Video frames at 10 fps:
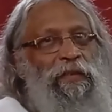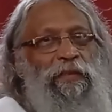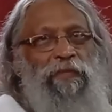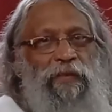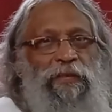it
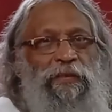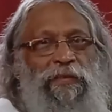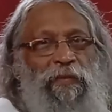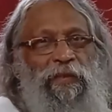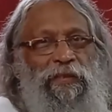is very
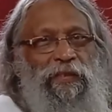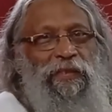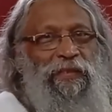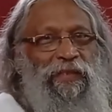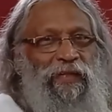
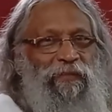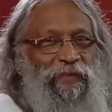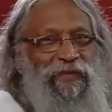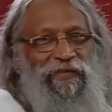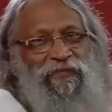systematically done,
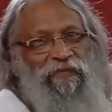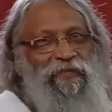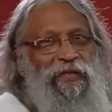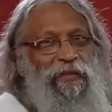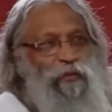because from
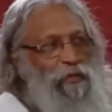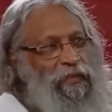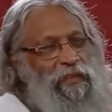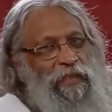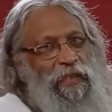where the
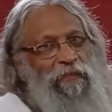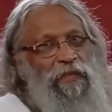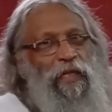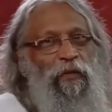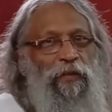origin came
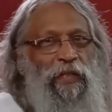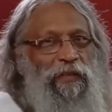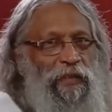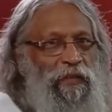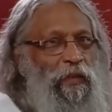down
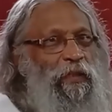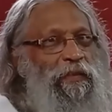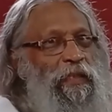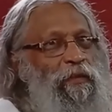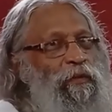and then you are
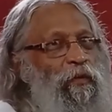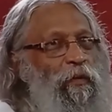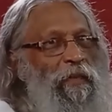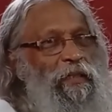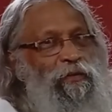trying to
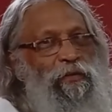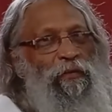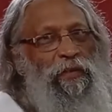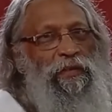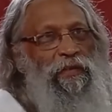go back to the
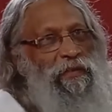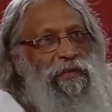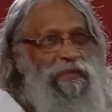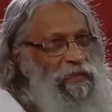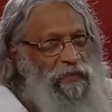origin.
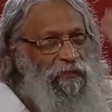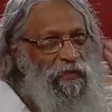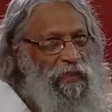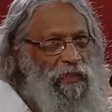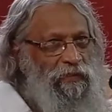This is the
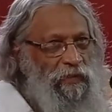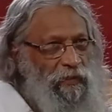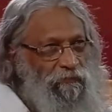very idea.